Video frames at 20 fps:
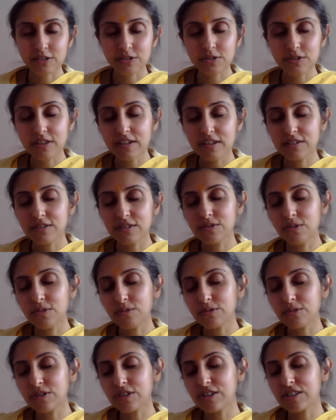So there is
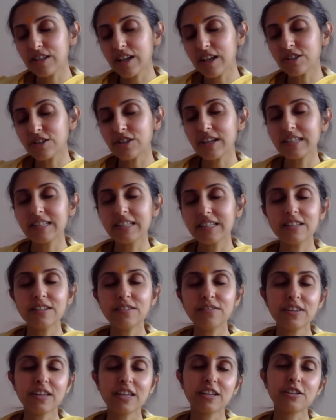no such
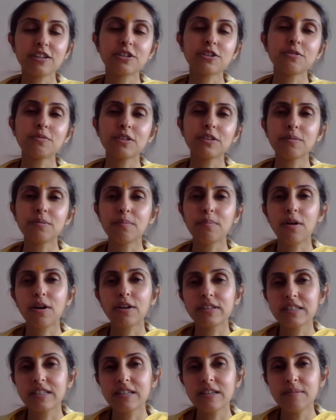identification with the
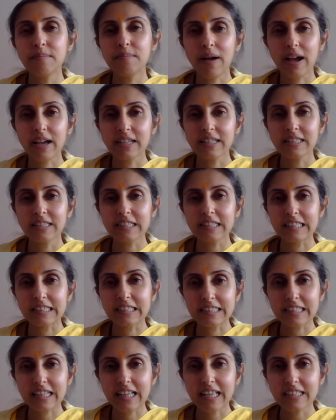body, mind,
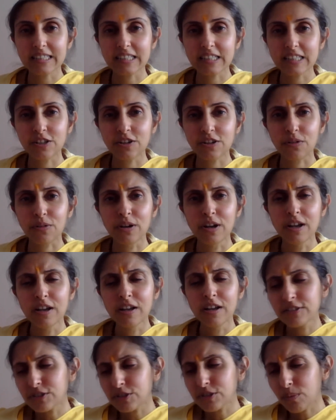intellect, ego.
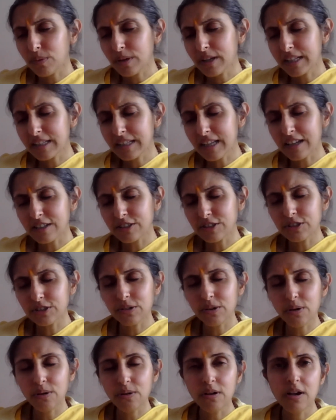So when it has to
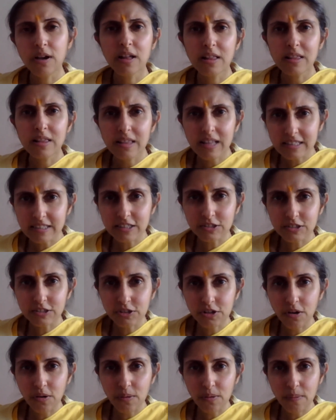go, let it
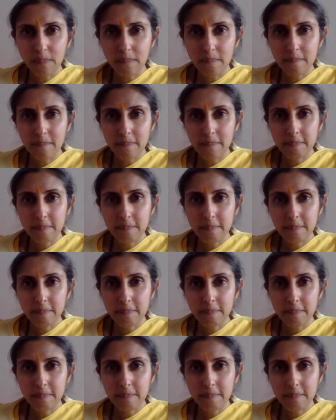go.